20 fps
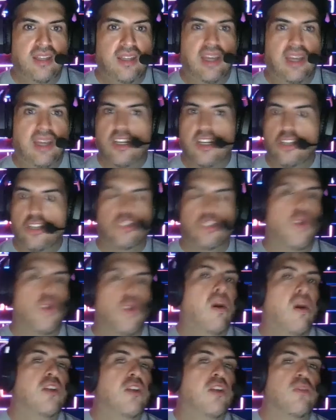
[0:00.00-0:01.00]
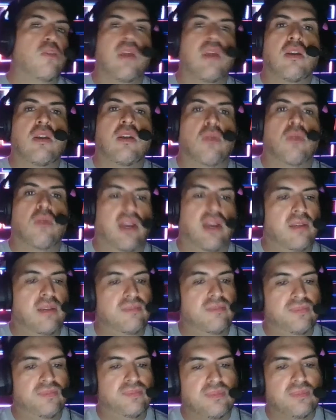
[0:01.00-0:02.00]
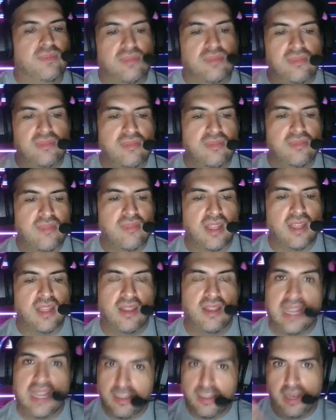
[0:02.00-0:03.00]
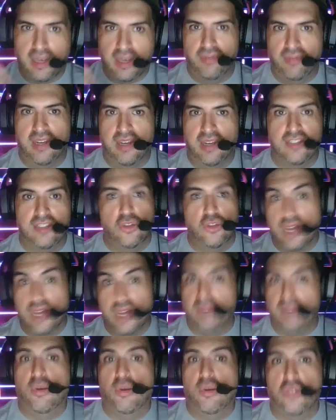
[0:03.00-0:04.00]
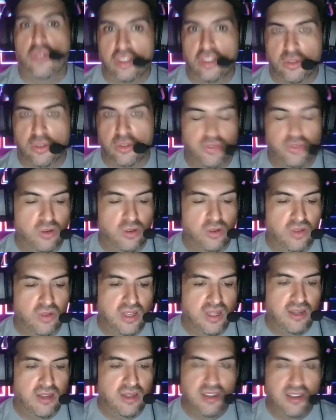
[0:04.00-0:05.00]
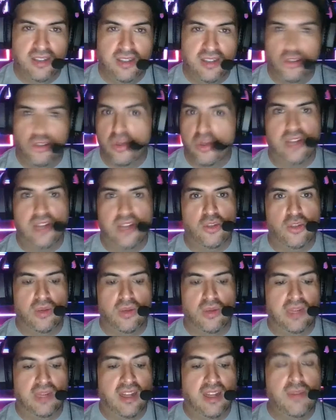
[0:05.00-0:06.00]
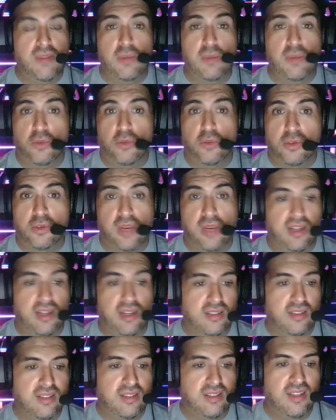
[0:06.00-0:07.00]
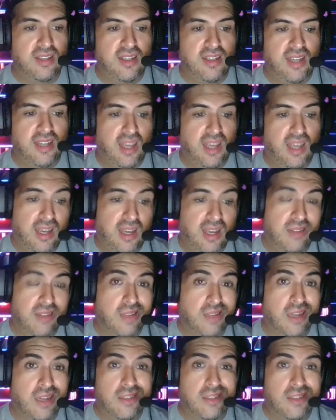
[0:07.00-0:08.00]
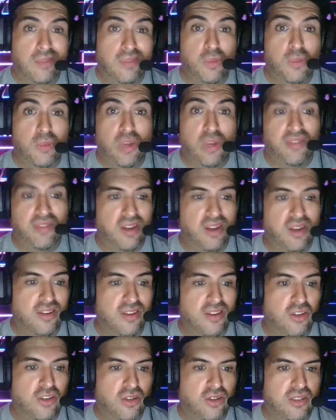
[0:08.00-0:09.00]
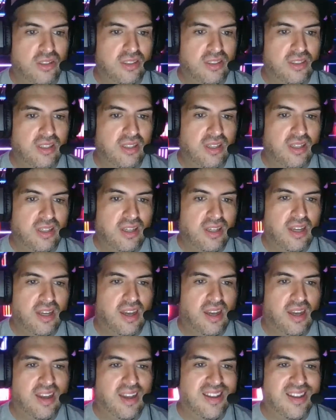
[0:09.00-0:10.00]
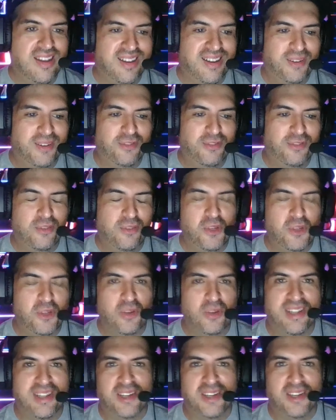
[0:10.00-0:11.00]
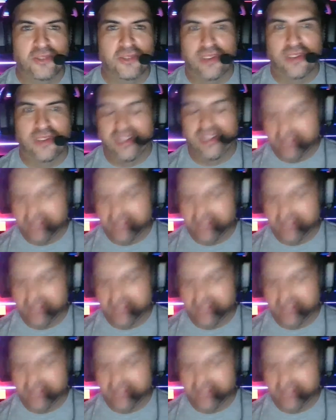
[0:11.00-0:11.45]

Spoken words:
and then just go on your merry way. That's my advice. Do not approach a UFO. Do not do it. A lot of people regret it, and some people have gotten hurt from doing that as well.